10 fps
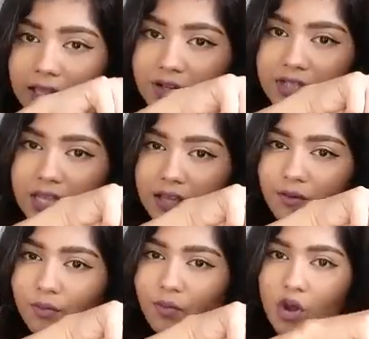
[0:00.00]
And then there's
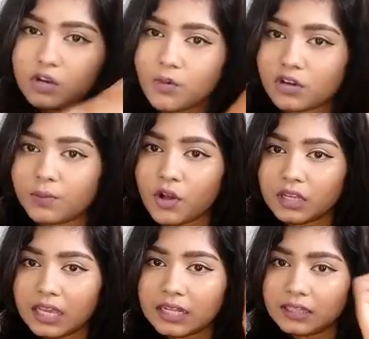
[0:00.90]
a water bottle
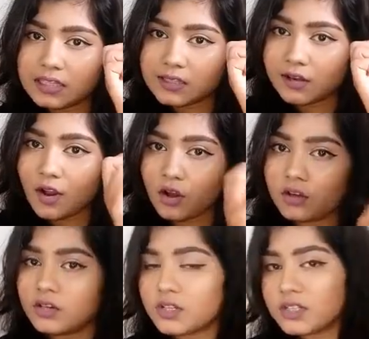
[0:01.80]
pocket, these
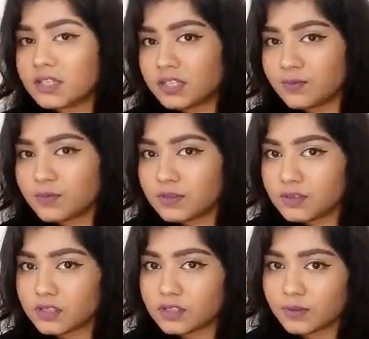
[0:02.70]
locker
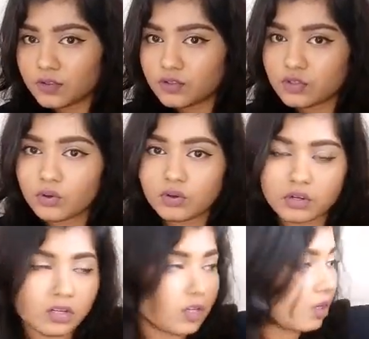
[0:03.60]
systems, which are so
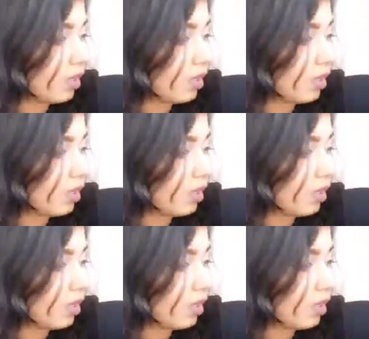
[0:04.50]
good.